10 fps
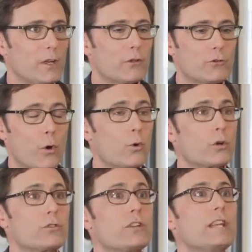So
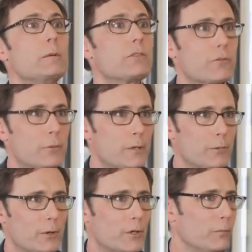teams of
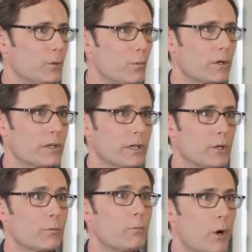people can be
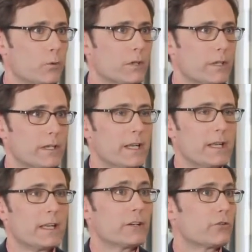working remotely
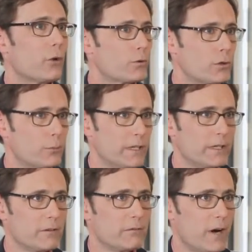in a social
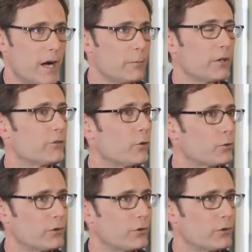media environment, a social